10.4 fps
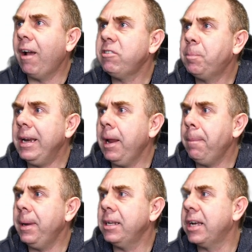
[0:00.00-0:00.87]
I've spent a
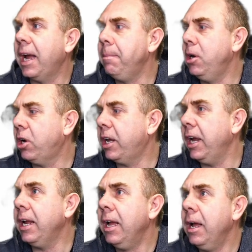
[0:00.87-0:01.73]
bit of time
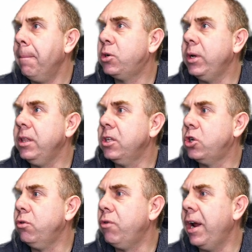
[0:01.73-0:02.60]
looking between the
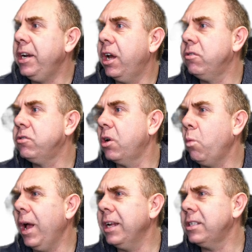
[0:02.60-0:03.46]
two radios, and
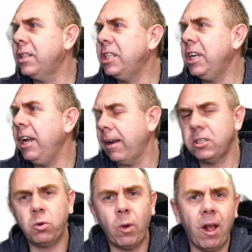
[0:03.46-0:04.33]
whilst the
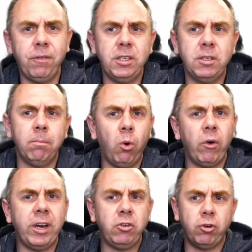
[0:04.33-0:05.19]
TX12 is more
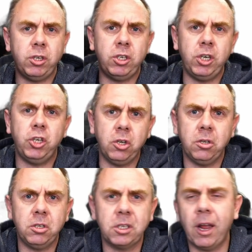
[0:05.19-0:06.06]
a
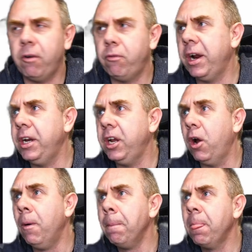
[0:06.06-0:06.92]
traditional style
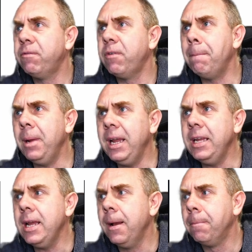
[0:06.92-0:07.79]
radio, for
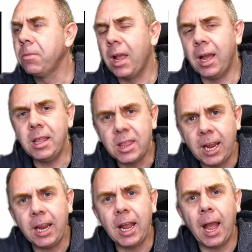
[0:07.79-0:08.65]
me, I
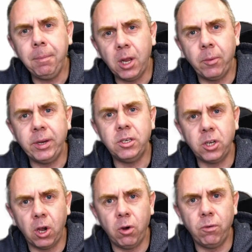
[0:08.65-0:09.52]
think I'm going to
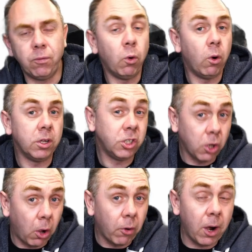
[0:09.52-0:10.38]
go for a
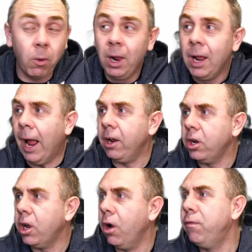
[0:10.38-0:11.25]
Zorro. I'm going to
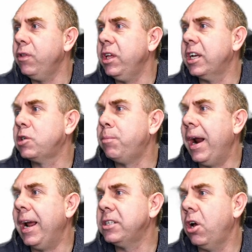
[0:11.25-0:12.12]
go for the
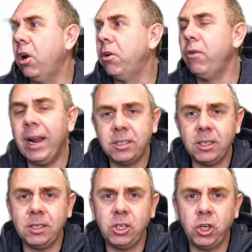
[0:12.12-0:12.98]
Express LRS
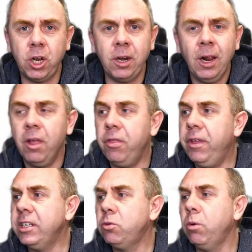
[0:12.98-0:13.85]
edition.
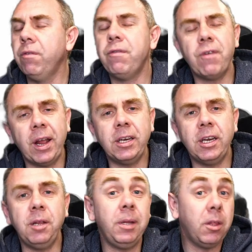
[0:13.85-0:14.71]
This will
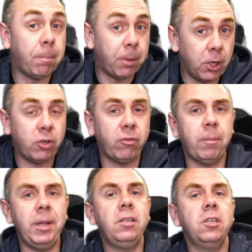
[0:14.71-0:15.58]
finally be the push for
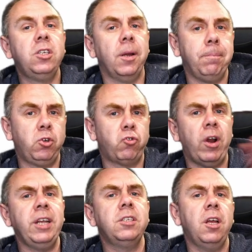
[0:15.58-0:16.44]
me to dump
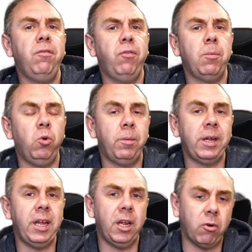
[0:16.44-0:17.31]
Tracer from all my
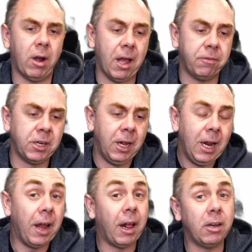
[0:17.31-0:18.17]
aircraft,
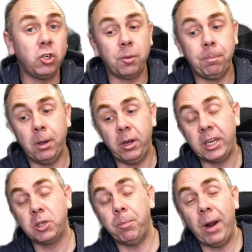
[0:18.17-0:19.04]
and I'll just put
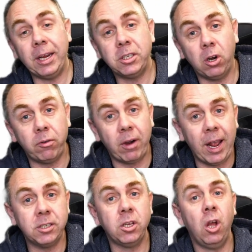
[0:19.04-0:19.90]
Express
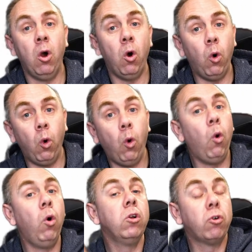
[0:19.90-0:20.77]
LRS
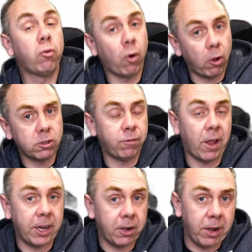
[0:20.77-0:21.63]
or
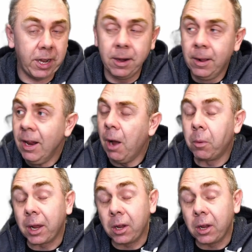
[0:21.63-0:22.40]
crossfire in and what I'm